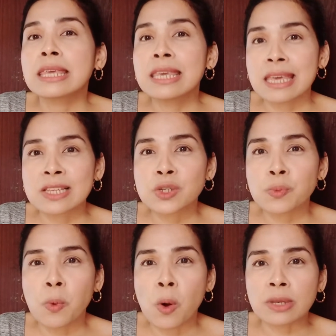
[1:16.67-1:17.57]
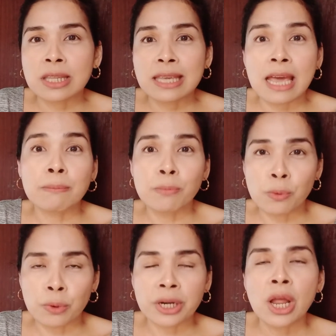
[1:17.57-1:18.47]
kids won't get
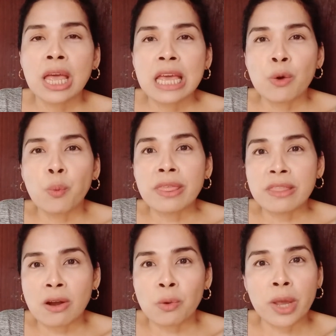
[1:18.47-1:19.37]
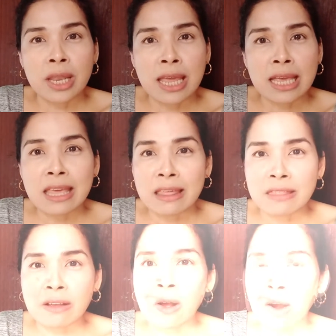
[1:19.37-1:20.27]
bored when they're waiting in.